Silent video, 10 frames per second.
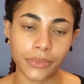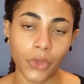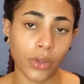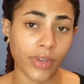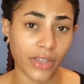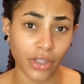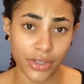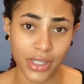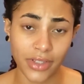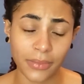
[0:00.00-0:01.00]
or
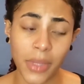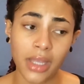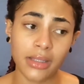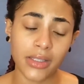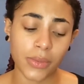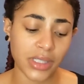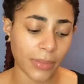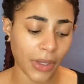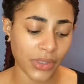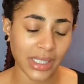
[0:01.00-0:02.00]
$5 even. This was
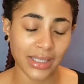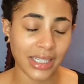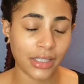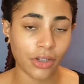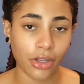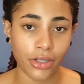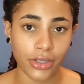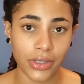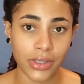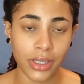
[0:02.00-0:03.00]
about
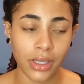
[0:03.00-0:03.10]
$16